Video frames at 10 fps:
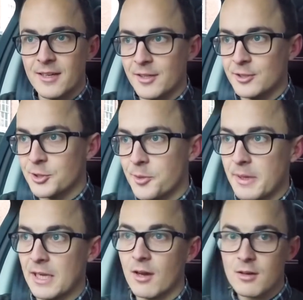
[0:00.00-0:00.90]
You join
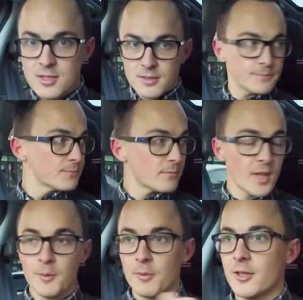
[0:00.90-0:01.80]
me not
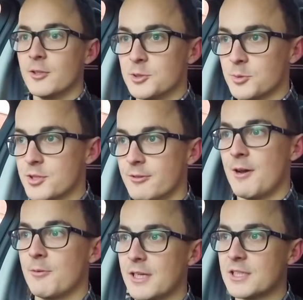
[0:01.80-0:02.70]
in my usual
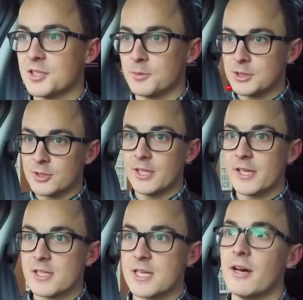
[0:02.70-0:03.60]
surroundings, as I'm sure you
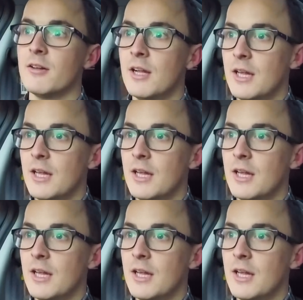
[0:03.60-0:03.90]
can tell,